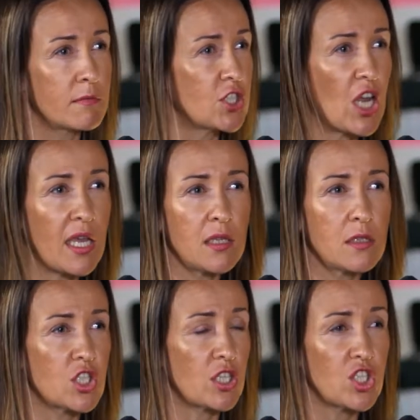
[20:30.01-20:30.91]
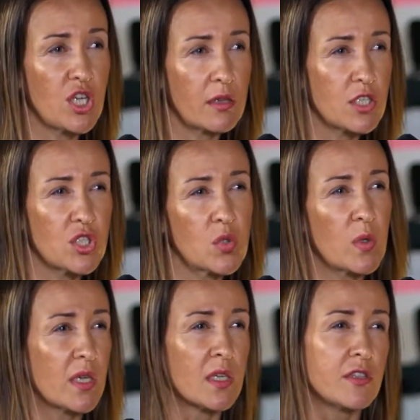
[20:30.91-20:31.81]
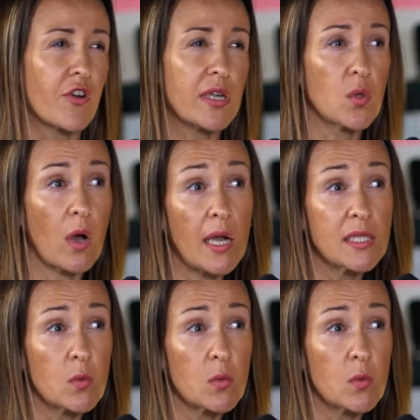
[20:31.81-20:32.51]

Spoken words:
change and challenge? Do we try to hide